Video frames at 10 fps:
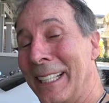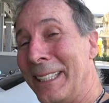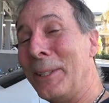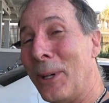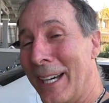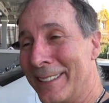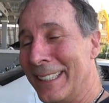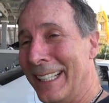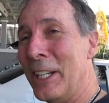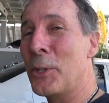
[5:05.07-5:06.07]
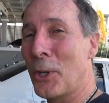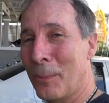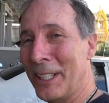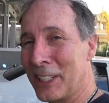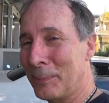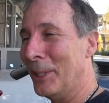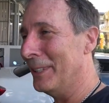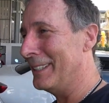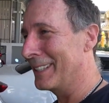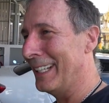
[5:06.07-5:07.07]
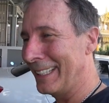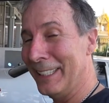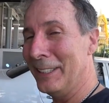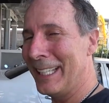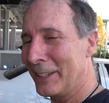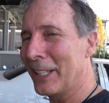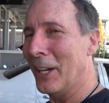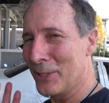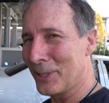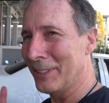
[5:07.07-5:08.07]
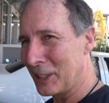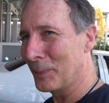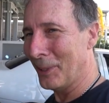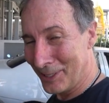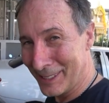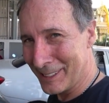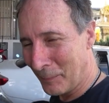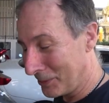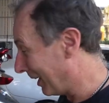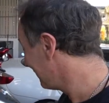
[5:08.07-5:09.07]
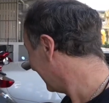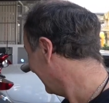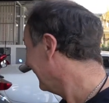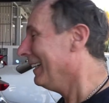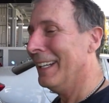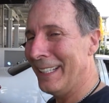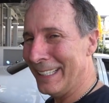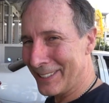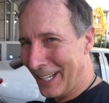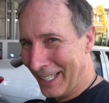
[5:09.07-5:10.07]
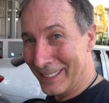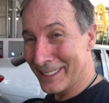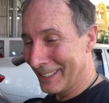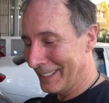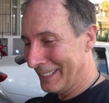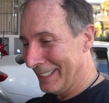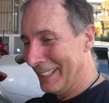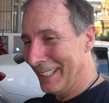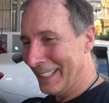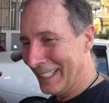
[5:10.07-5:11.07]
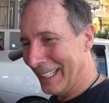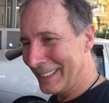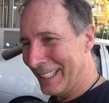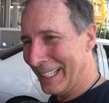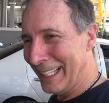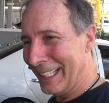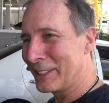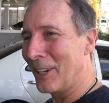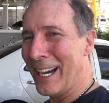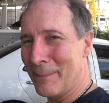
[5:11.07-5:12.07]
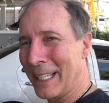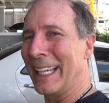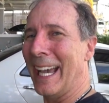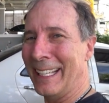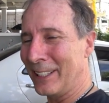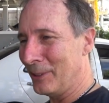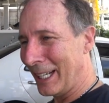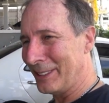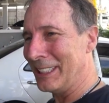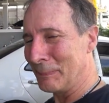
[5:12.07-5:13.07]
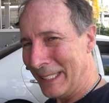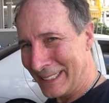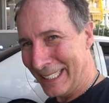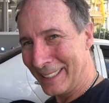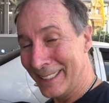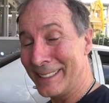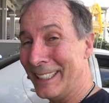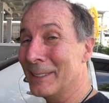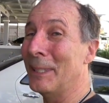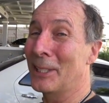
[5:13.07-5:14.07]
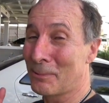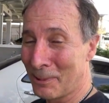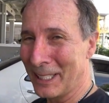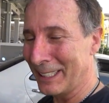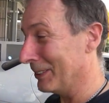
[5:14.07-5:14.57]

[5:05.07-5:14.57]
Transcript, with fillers: actually quite an enjoyable experience. Like you get those sort of experiences sometimes here in Thailand. So a, a, a, Thai mechanic who actually speaks English and he speaks really